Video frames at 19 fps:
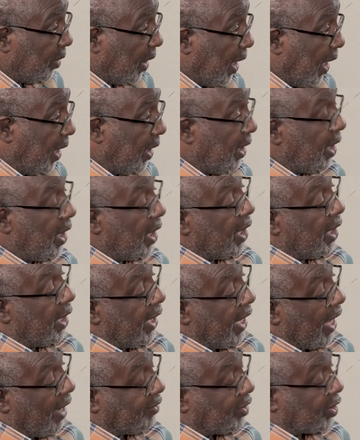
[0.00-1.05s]
Right? They
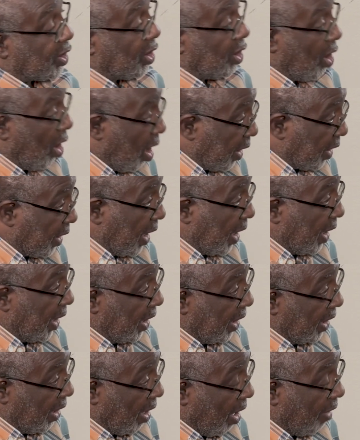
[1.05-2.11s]
have
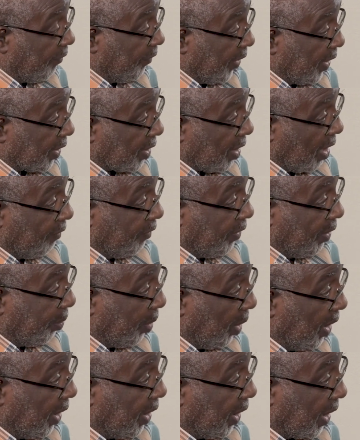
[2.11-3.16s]
slaughtered the office of the
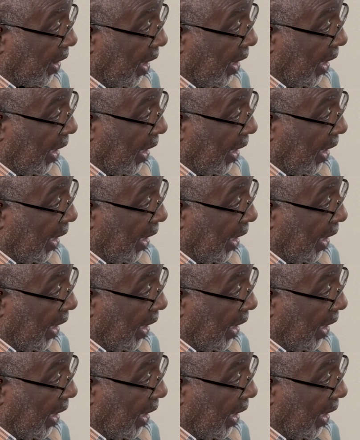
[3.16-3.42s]
political